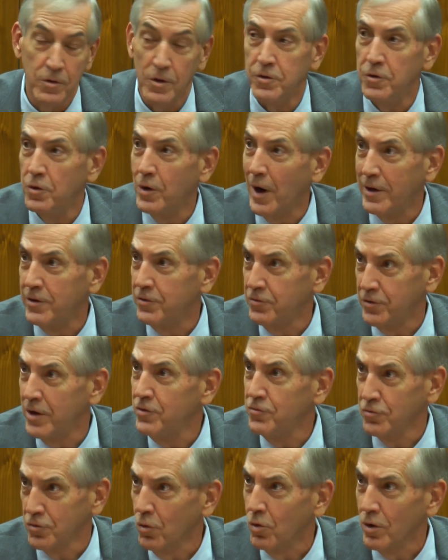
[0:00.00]
United
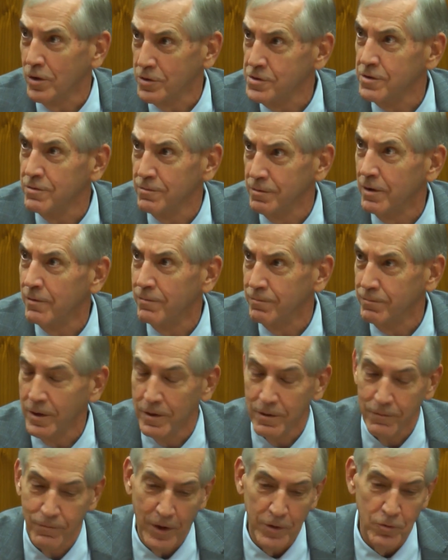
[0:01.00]
States courts and
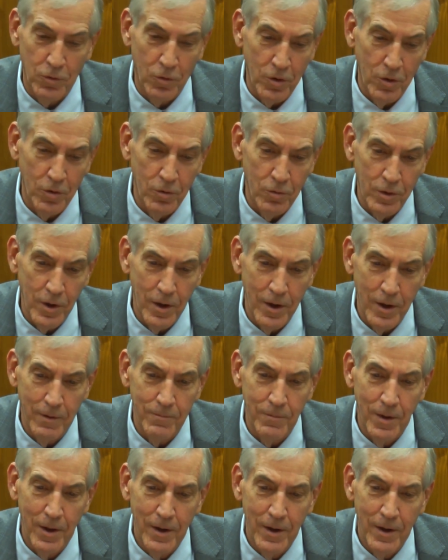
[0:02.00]
in the federal code. And